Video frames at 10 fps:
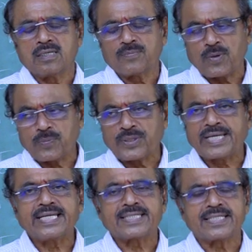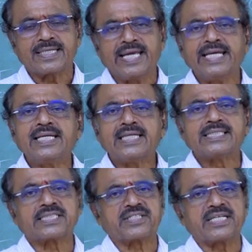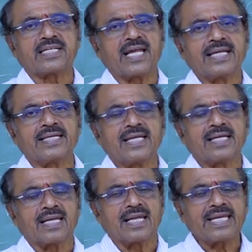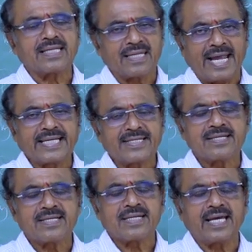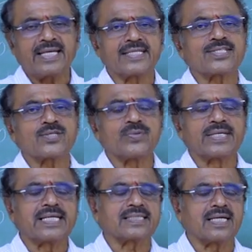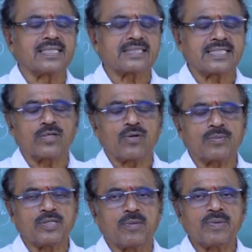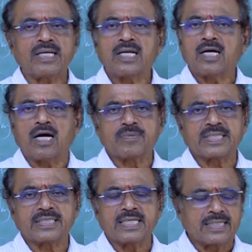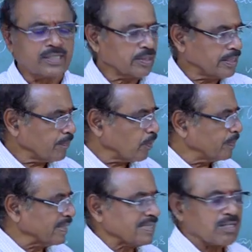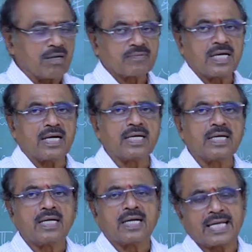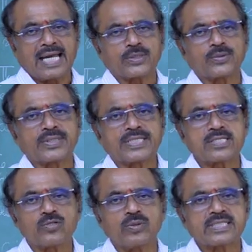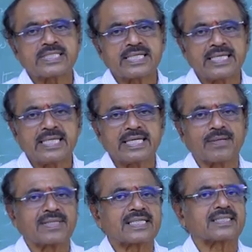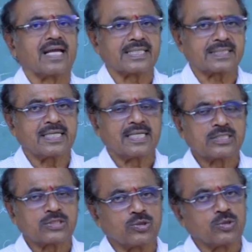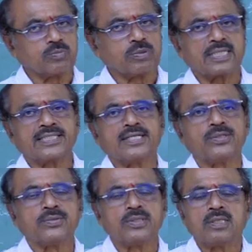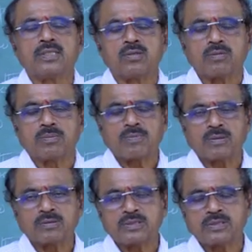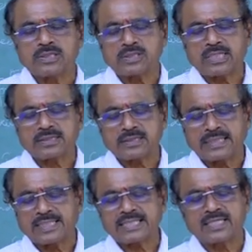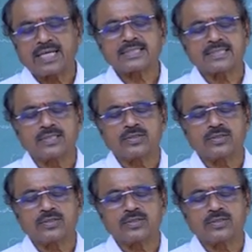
propagate in straight line like light, hence we get the shadow of the object. The other properties of the cathode rays we will study in our next class. So continue next class,